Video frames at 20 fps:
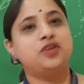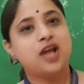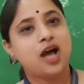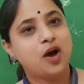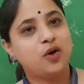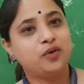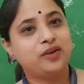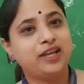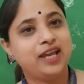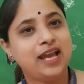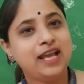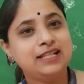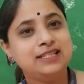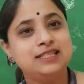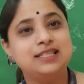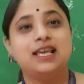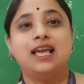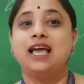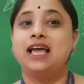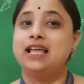now
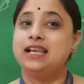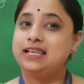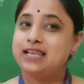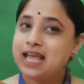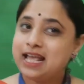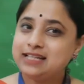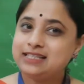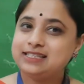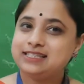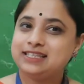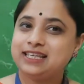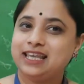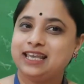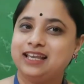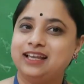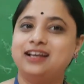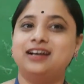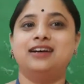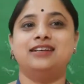kids, let's sing